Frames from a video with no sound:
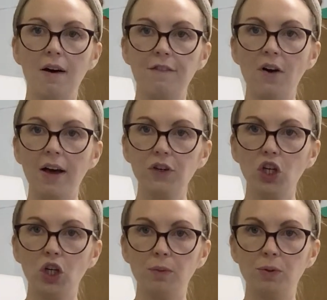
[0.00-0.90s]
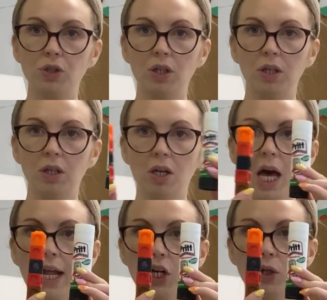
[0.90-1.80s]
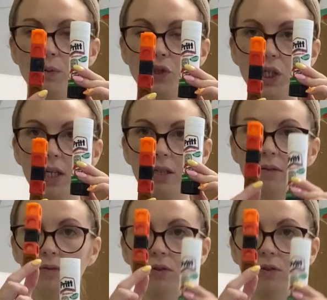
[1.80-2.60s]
5 cubes and a glue stick.